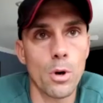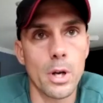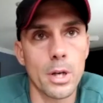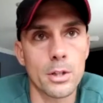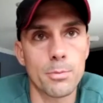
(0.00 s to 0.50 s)

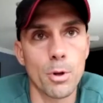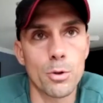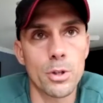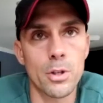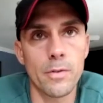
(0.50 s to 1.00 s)

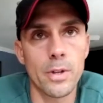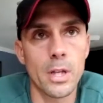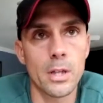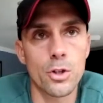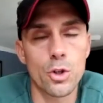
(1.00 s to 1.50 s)
explosive, and
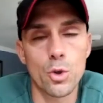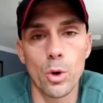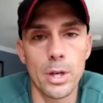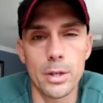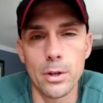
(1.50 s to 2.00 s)
then
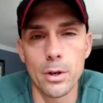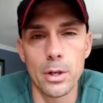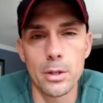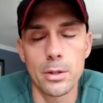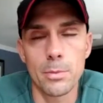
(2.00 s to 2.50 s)
short
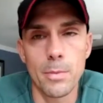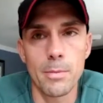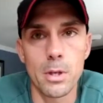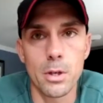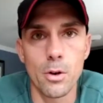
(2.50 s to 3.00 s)
endurance,
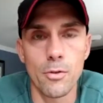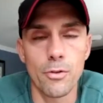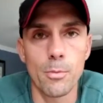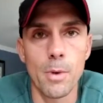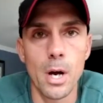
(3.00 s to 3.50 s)
maybe,
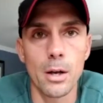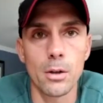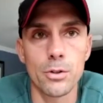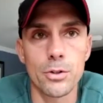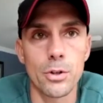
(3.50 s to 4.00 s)
for a mile
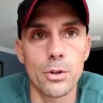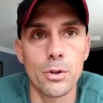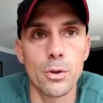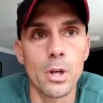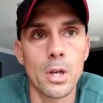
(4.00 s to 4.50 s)
or so.